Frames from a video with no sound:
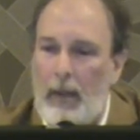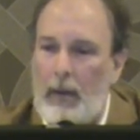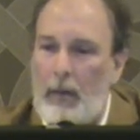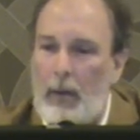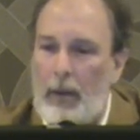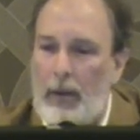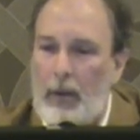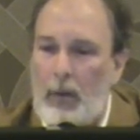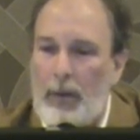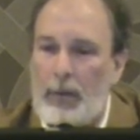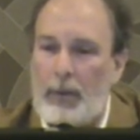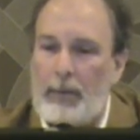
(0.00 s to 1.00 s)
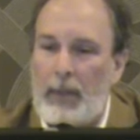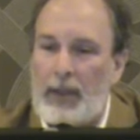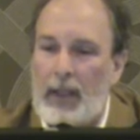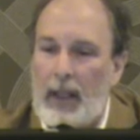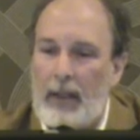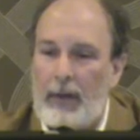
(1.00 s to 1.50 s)
Well, the course was much
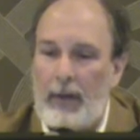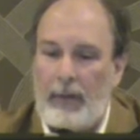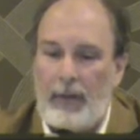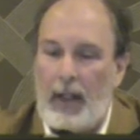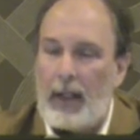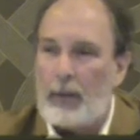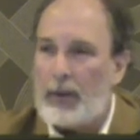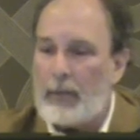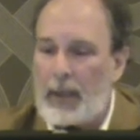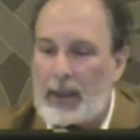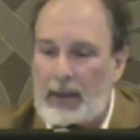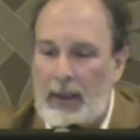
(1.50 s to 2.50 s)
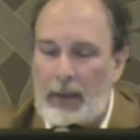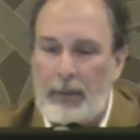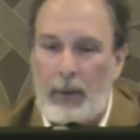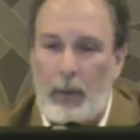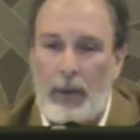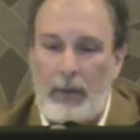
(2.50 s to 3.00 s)
higher than the fine, which makes sense for
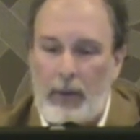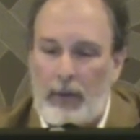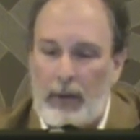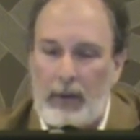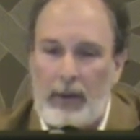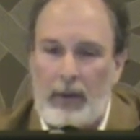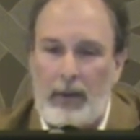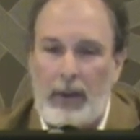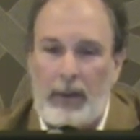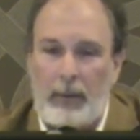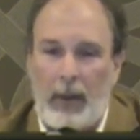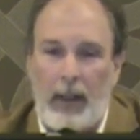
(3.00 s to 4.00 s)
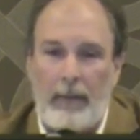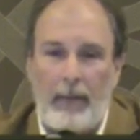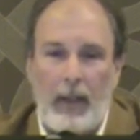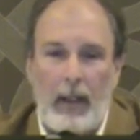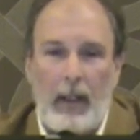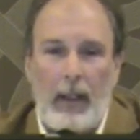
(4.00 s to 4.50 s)
the wind-driven sea spray.
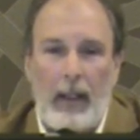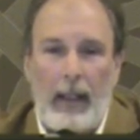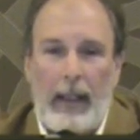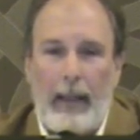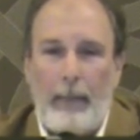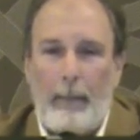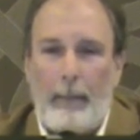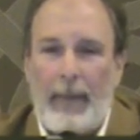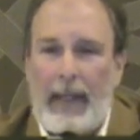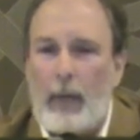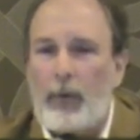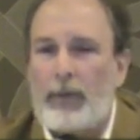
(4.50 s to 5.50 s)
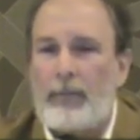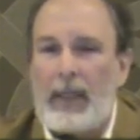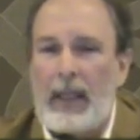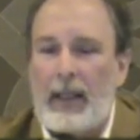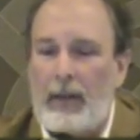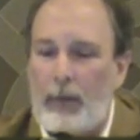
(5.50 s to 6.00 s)
But that was
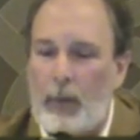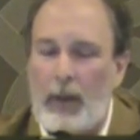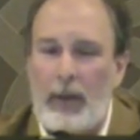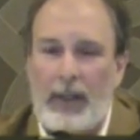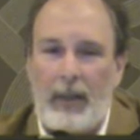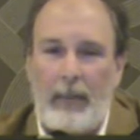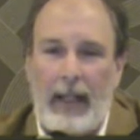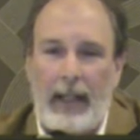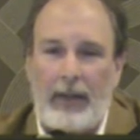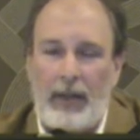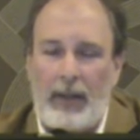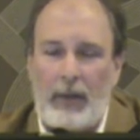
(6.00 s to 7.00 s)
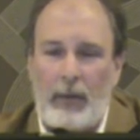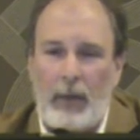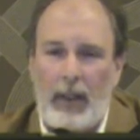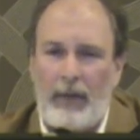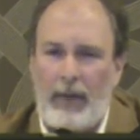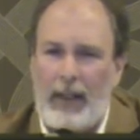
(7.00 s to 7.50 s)
mean. If you want to look at the max, and this is what
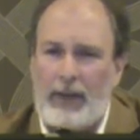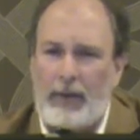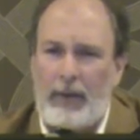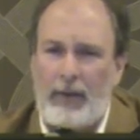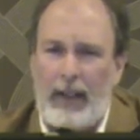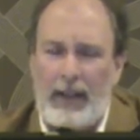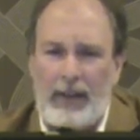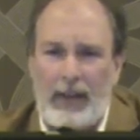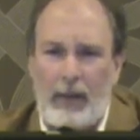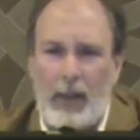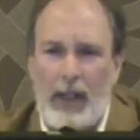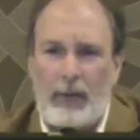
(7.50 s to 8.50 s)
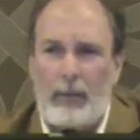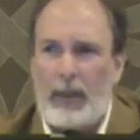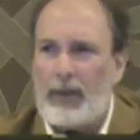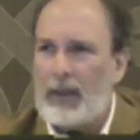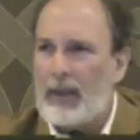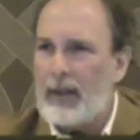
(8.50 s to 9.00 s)
I find sort of fascinating, you guys are
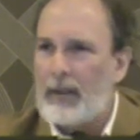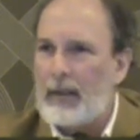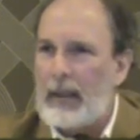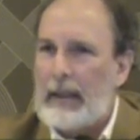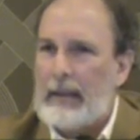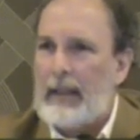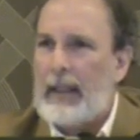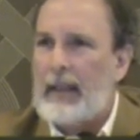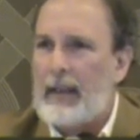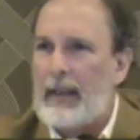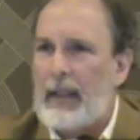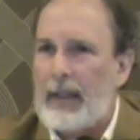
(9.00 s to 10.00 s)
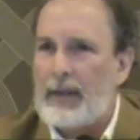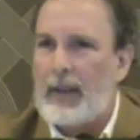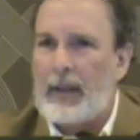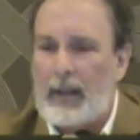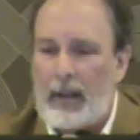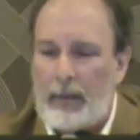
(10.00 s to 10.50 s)
mentioning that daily has
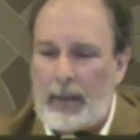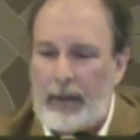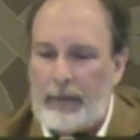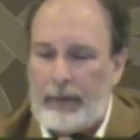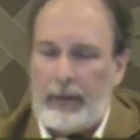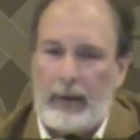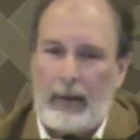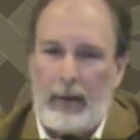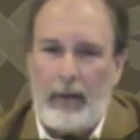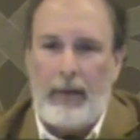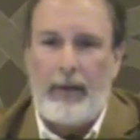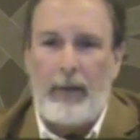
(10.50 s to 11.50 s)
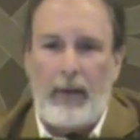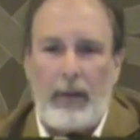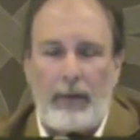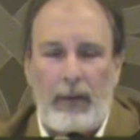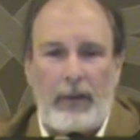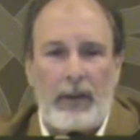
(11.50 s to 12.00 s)
not gone above 30 or
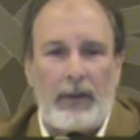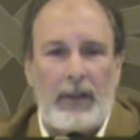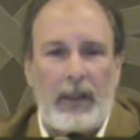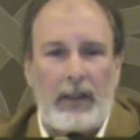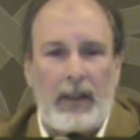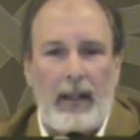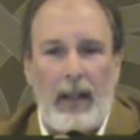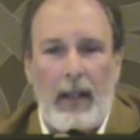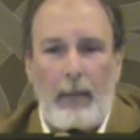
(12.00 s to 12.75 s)
50 or 60.